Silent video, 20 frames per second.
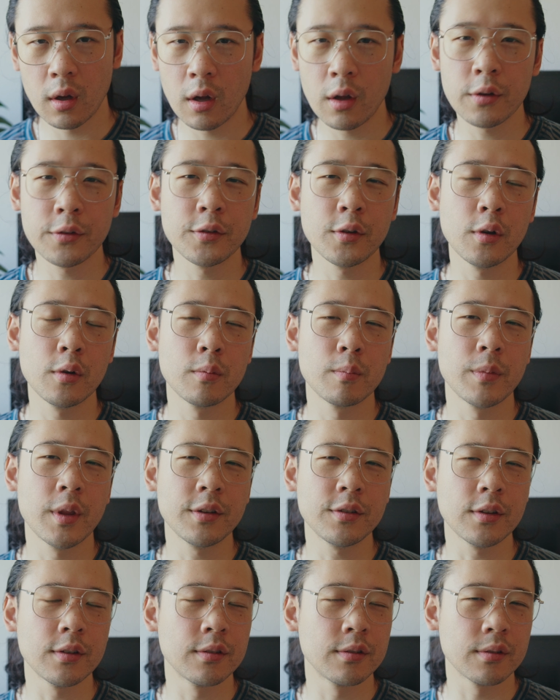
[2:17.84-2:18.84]
Also,
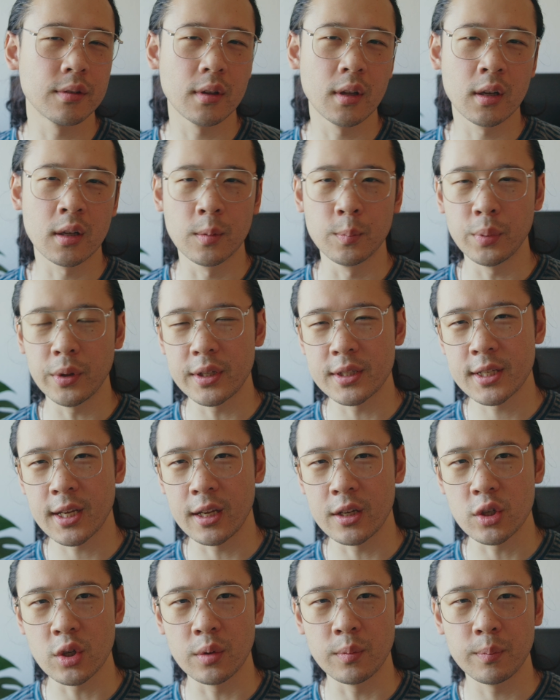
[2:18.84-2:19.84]
this is a complete
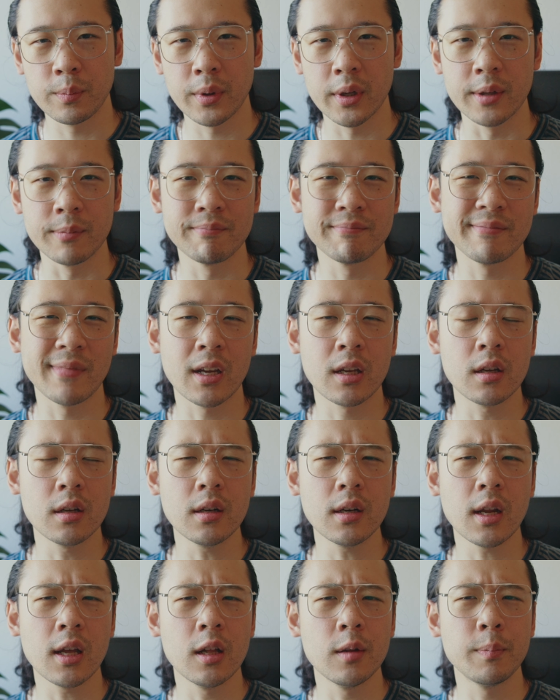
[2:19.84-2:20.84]
tangent, but I
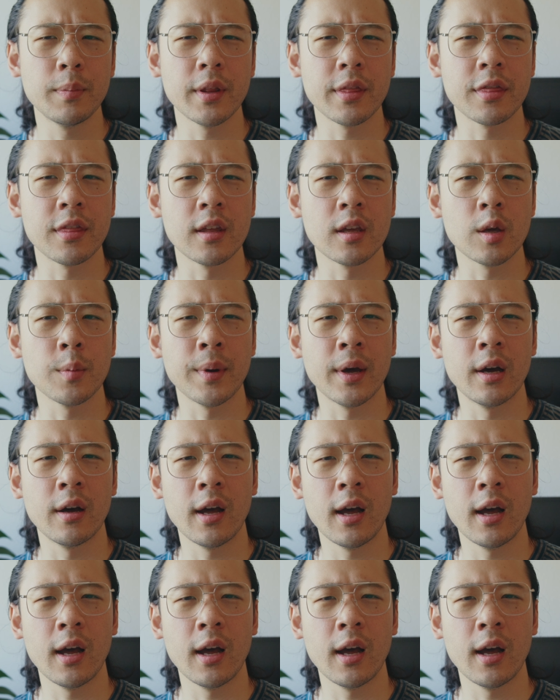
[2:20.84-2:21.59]
couldn't help but think about